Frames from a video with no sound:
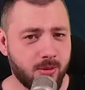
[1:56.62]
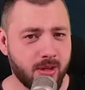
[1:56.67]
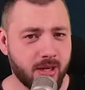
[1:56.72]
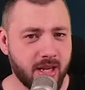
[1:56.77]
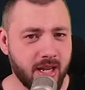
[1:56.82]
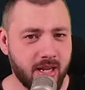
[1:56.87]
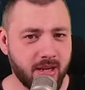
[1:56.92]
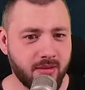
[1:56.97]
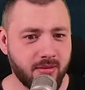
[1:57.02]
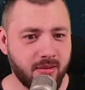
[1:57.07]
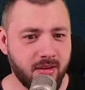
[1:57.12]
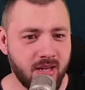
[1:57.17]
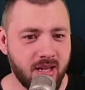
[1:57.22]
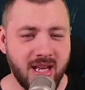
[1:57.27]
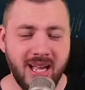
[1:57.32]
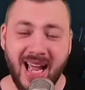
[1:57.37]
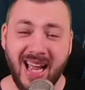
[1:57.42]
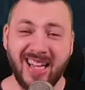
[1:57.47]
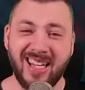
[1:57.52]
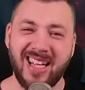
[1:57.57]
again.
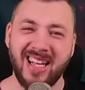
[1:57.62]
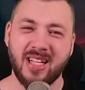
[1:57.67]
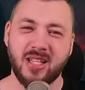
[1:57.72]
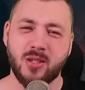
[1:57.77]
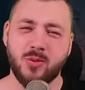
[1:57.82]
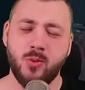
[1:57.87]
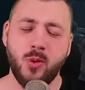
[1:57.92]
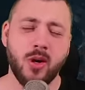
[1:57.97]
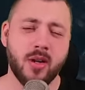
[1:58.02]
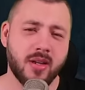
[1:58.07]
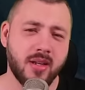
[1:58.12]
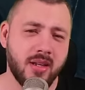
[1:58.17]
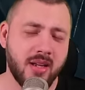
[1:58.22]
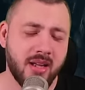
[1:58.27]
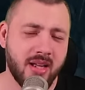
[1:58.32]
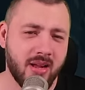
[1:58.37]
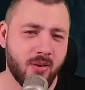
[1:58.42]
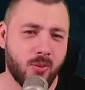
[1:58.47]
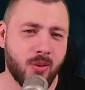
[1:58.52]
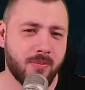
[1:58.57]
And guess what?
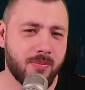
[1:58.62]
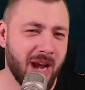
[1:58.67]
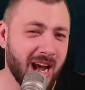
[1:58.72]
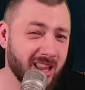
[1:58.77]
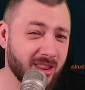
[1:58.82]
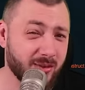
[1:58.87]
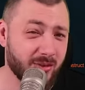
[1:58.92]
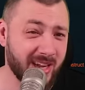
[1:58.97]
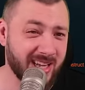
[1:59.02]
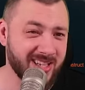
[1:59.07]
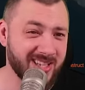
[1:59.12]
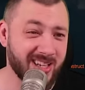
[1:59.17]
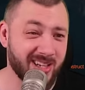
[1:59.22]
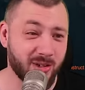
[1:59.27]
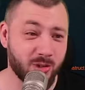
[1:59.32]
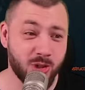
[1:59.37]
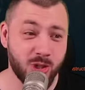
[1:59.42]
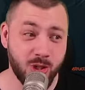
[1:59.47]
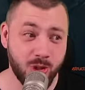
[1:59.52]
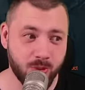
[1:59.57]
When Path of Exile
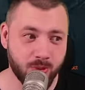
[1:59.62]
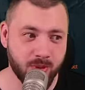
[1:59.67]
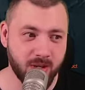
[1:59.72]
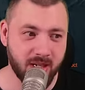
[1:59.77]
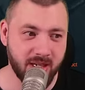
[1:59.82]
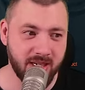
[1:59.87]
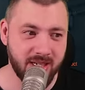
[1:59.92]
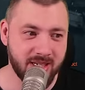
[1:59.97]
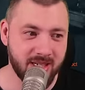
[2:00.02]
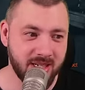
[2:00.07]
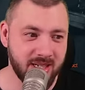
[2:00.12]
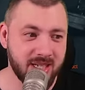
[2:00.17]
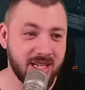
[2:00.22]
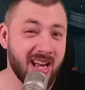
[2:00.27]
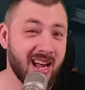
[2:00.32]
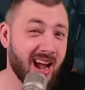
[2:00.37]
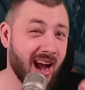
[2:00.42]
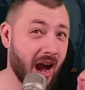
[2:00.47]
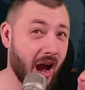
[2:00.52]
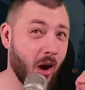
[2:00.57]
2 releases,
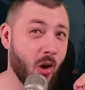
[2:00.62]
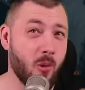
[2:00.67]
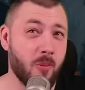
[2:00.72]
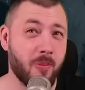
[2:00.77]
I'll